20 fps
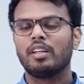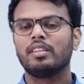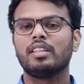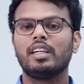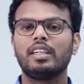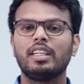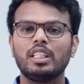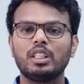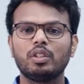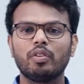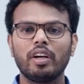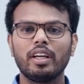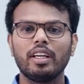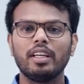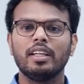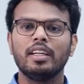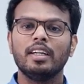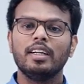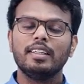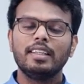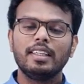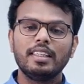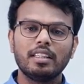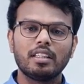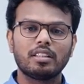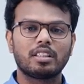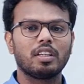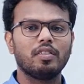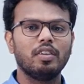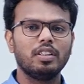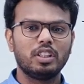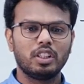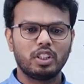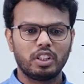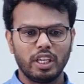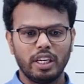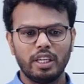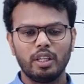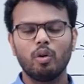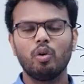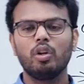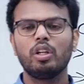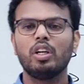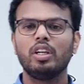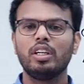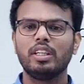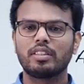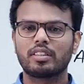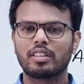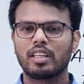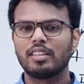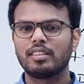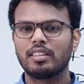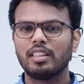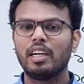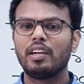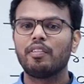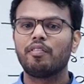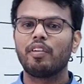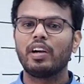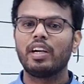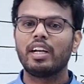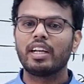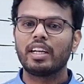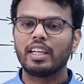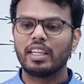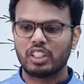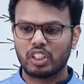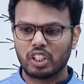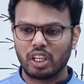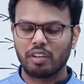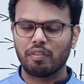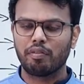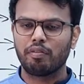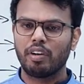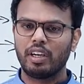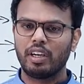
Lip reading: That is why in the 7th schedule you will discuss that federation